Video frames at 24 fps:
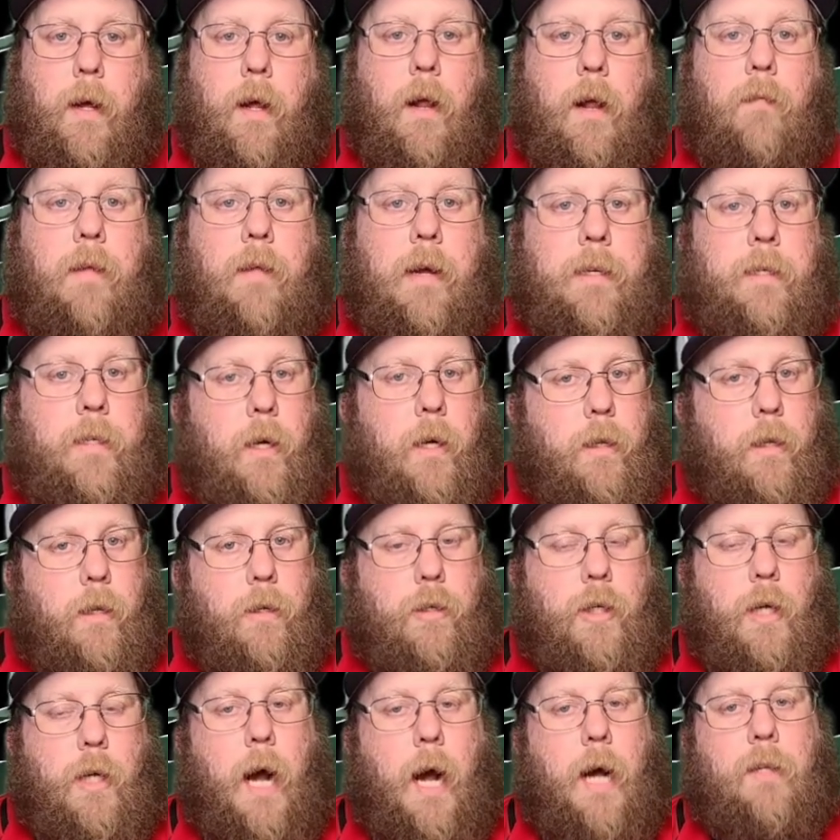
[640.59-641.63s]
They took their
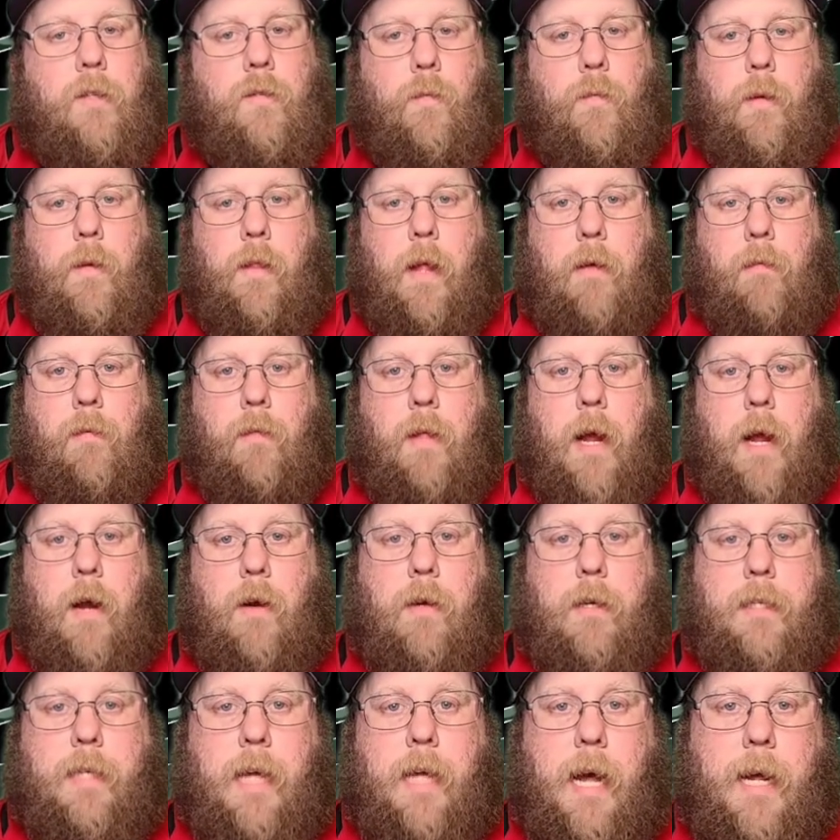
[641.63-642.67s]
shots when they were there to
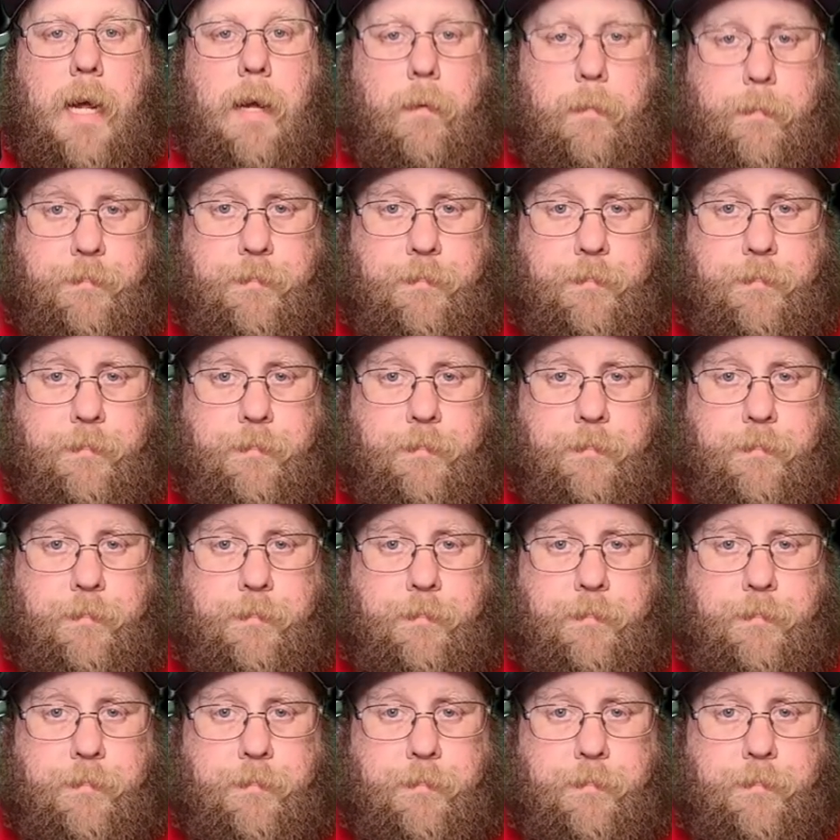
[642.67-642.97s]
take,